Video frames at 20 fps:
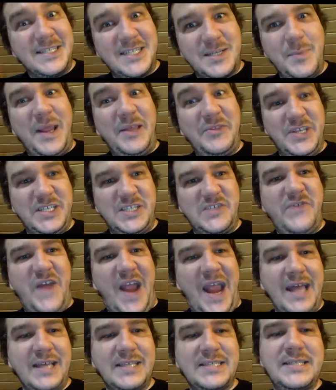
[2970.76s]
to make this
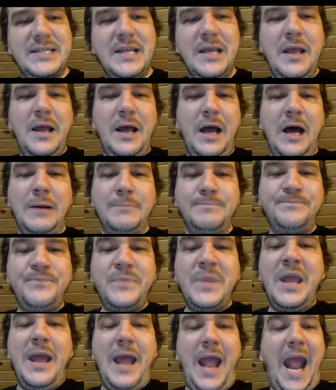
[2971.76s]
fast.
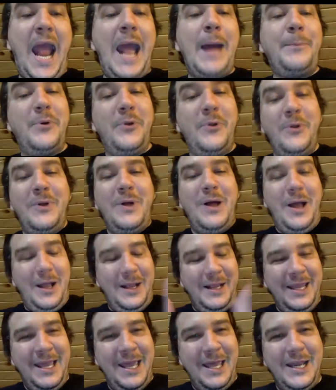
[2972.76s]
Apple,
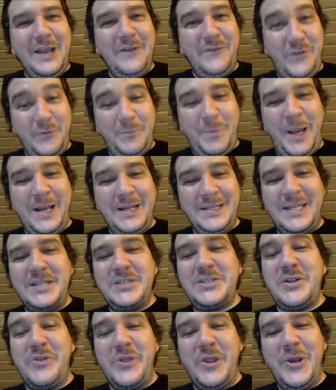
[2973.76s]
again, if you paid
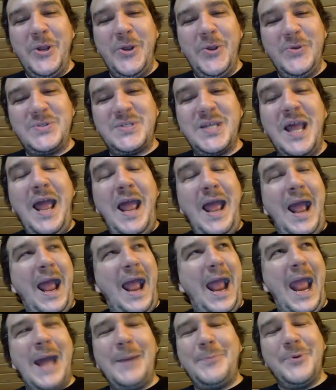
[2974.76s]
attention to the news,
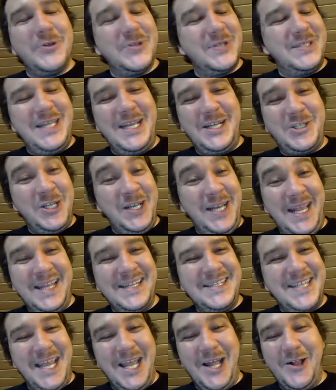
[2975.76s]
Apple's ditching
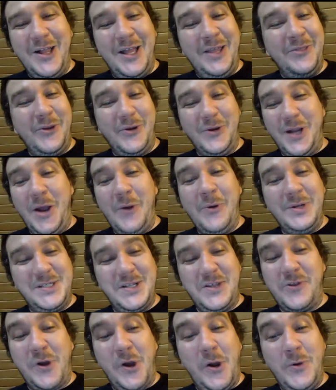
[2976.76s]
Intel and they're going
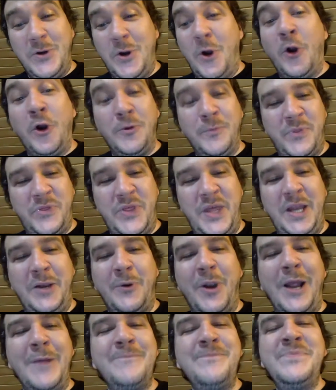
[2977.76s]
to their own ARM thing,
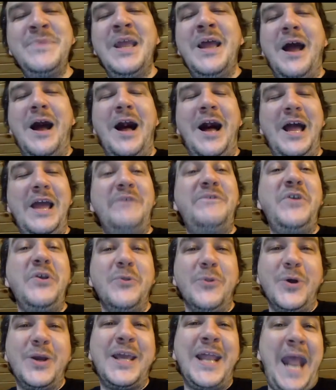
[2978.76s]
right? If you
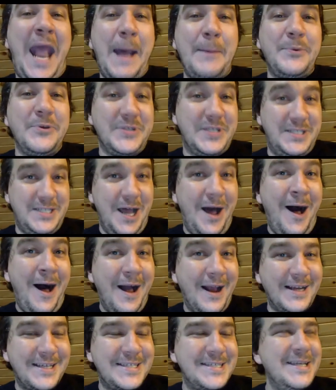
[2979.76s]
look at Apple's
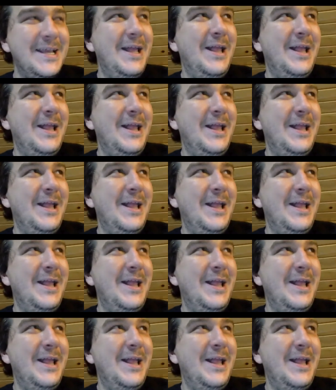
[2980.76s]
docs,